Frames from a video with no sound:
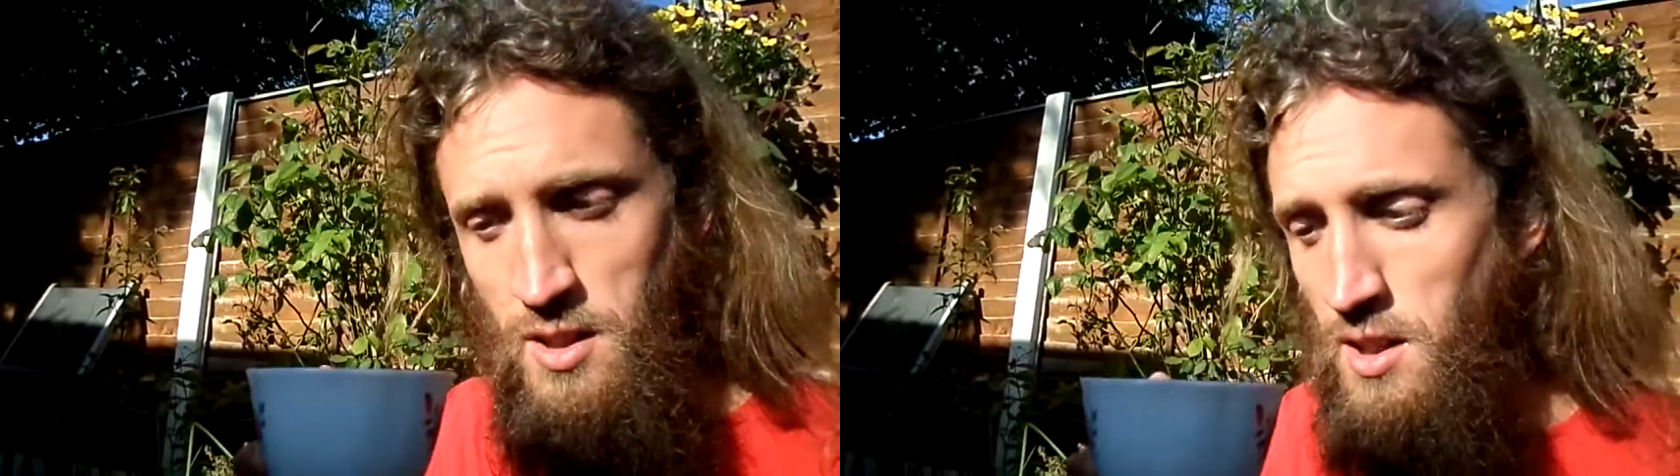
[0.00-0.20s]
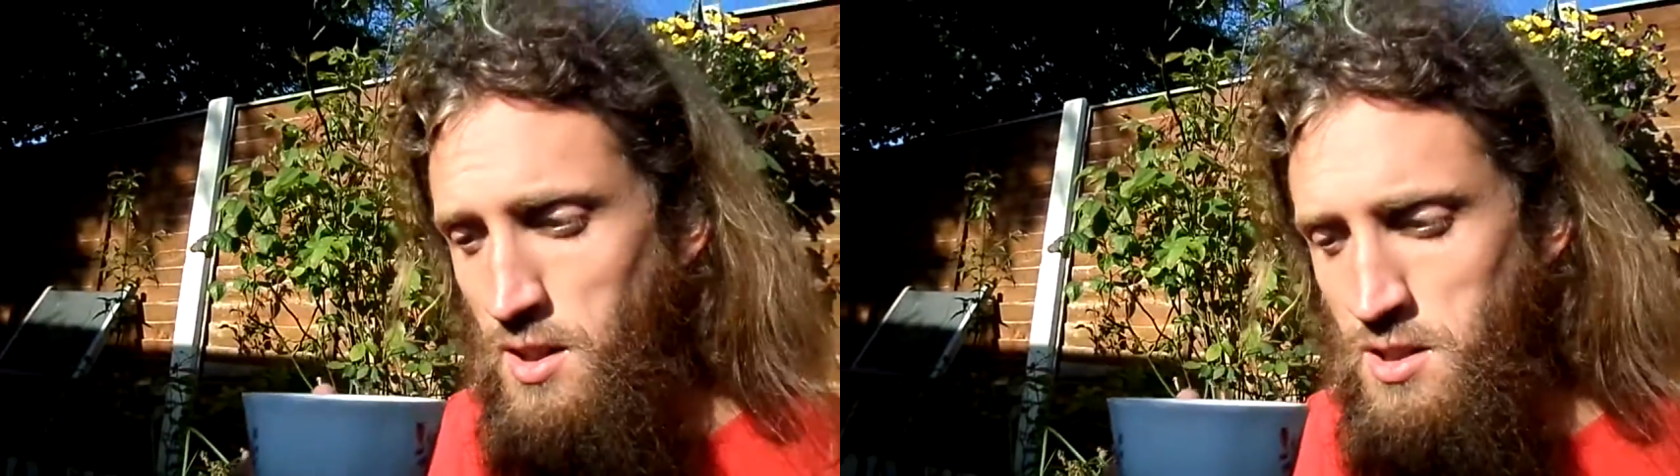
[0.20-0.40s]

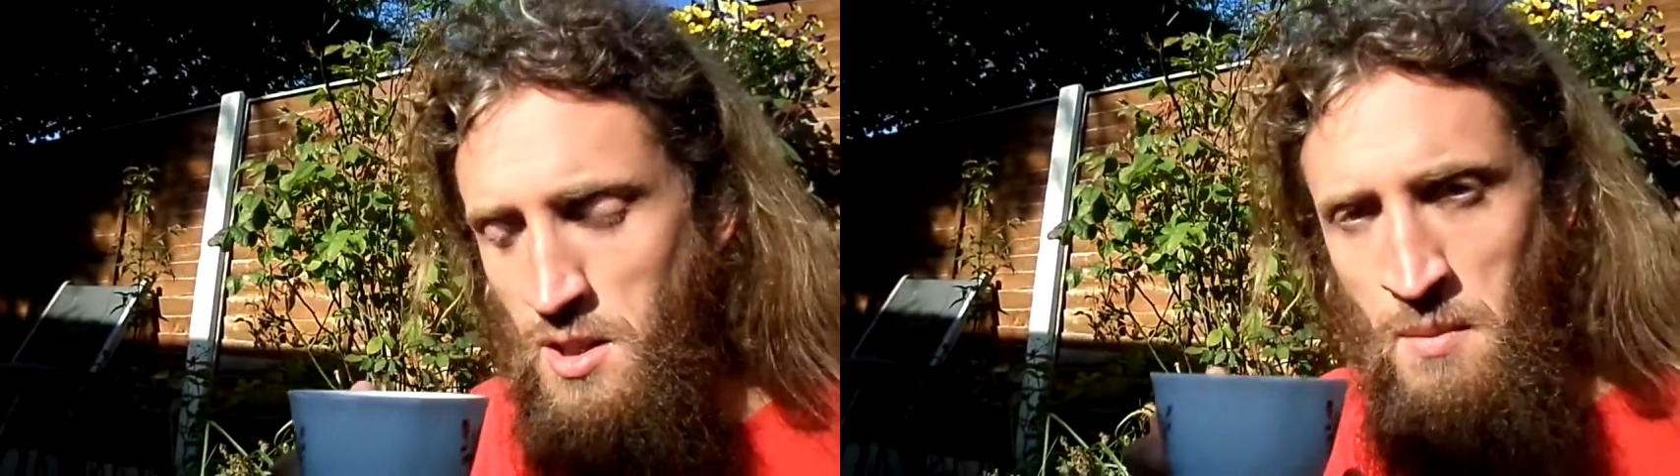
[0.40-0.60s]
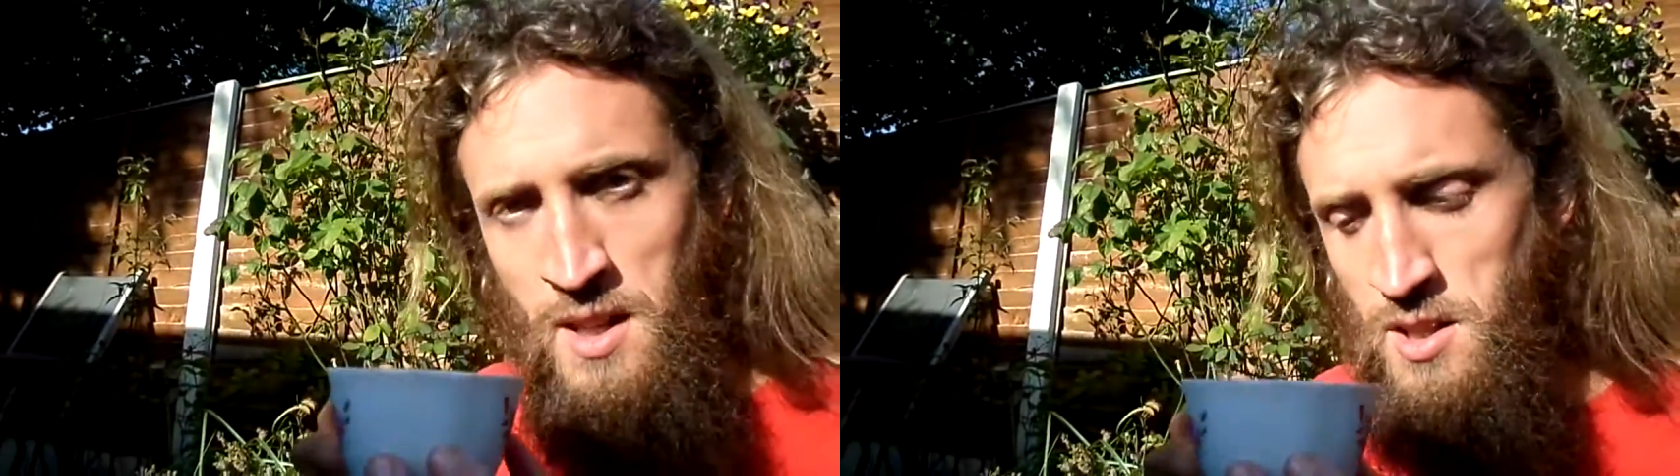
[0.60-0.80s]
these
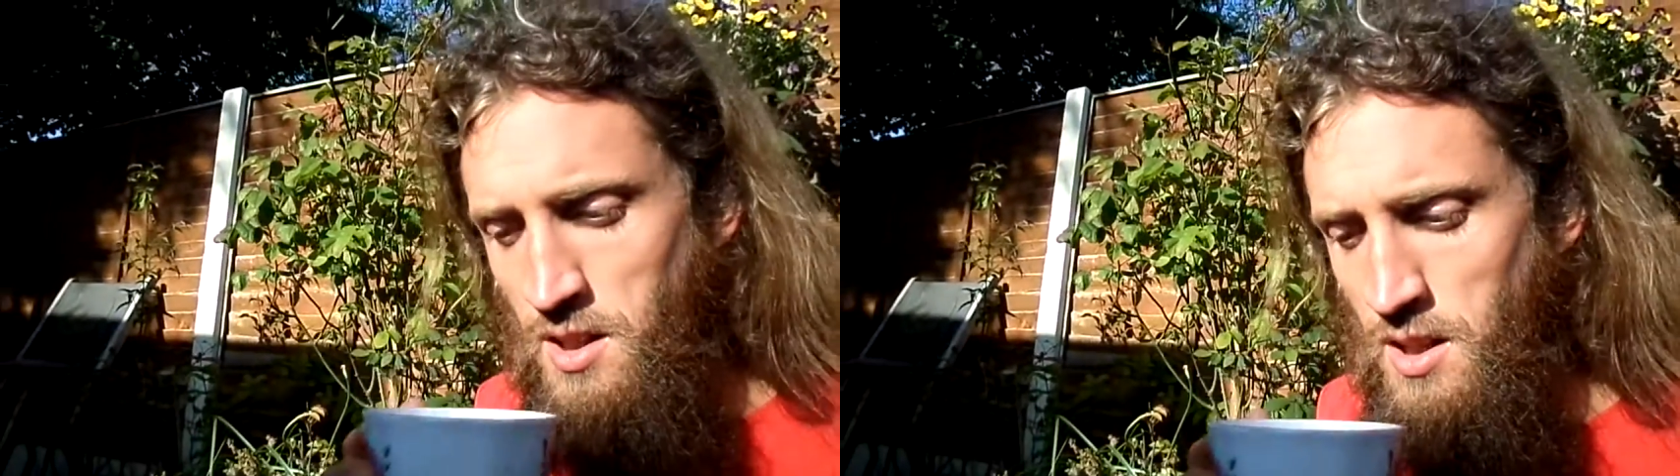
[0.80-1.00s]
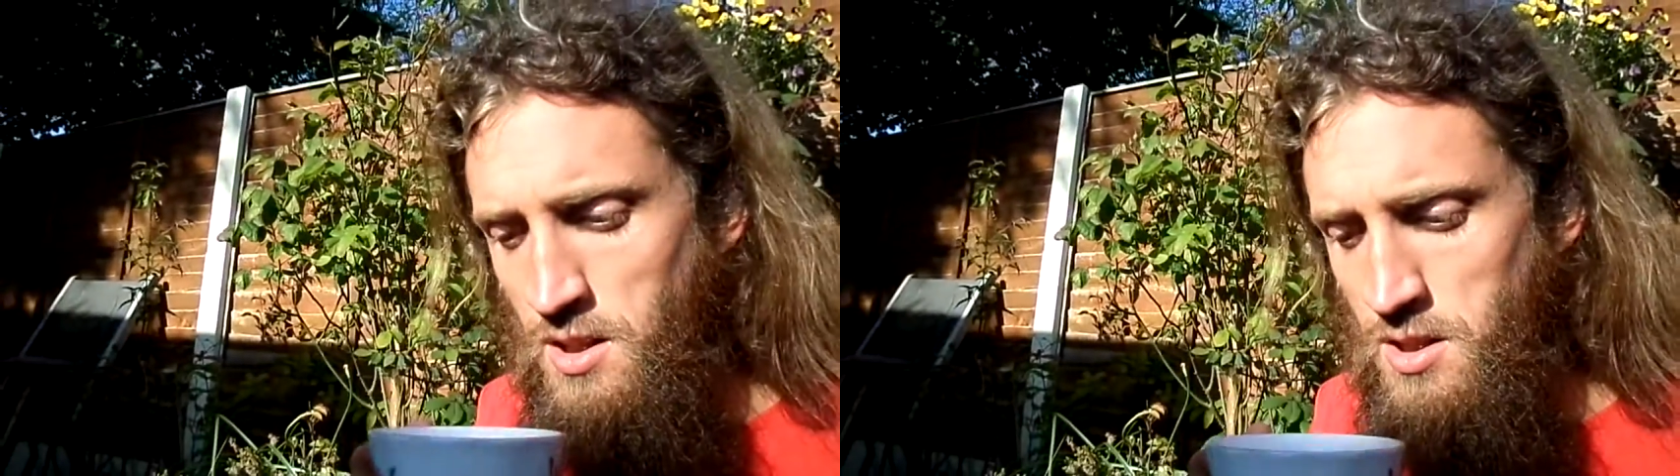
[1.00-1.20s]
amazing
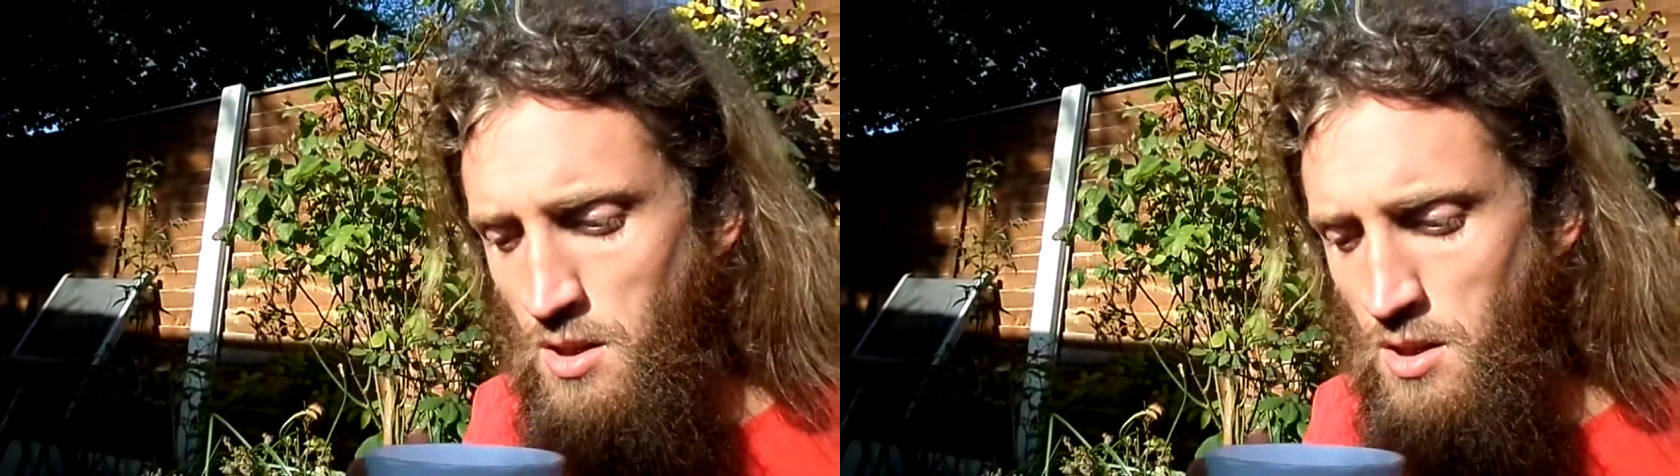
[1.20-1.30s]
teas.